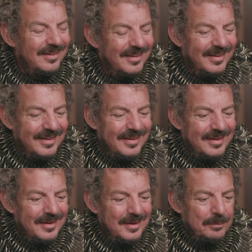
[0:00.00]
either.
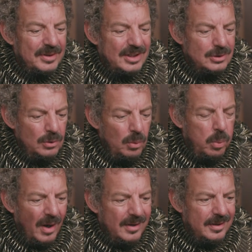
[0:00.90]
But I do
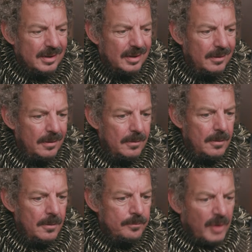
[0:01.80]
wonder
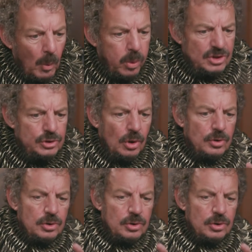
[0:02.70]
What's your...